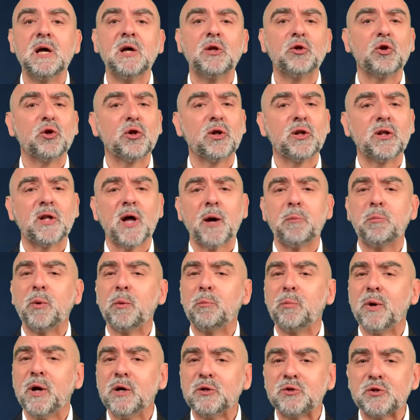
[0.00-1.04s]
to the type of
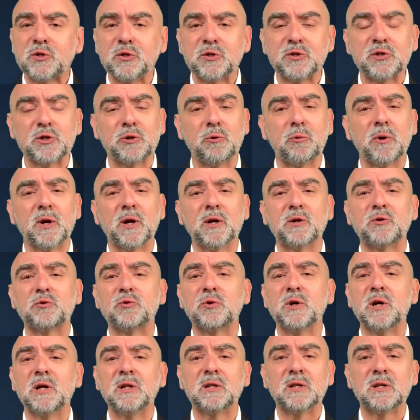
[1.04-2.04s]
patients you want to treat,